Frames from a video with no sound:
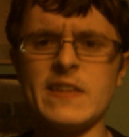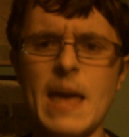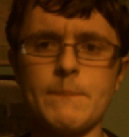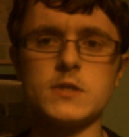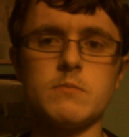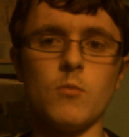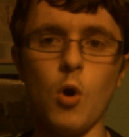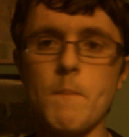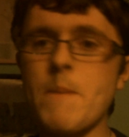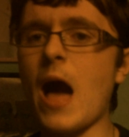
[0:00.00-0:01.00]
the
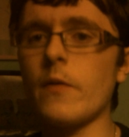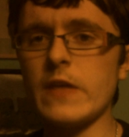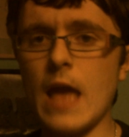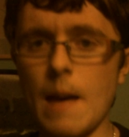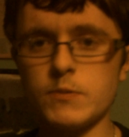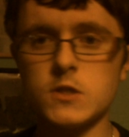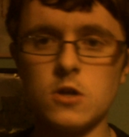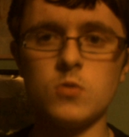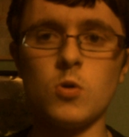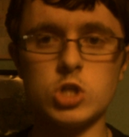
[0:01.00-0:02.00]

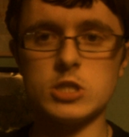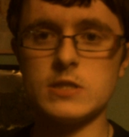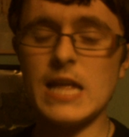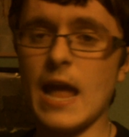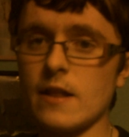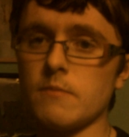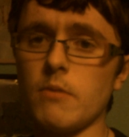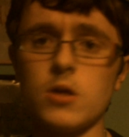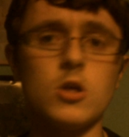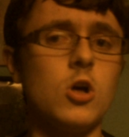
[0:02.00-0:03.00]
episode, not just the ending,
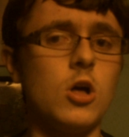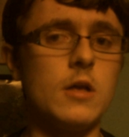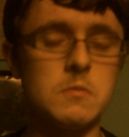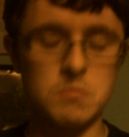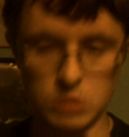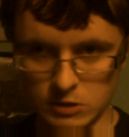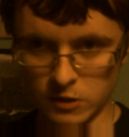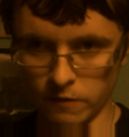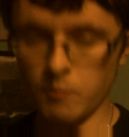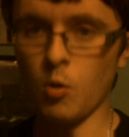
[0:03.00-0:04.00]
but
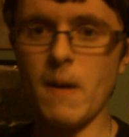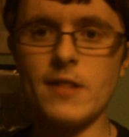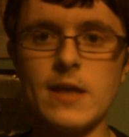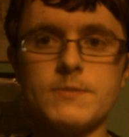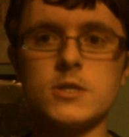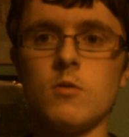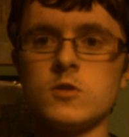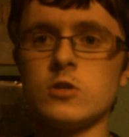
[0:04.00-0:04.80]
something more about the episode.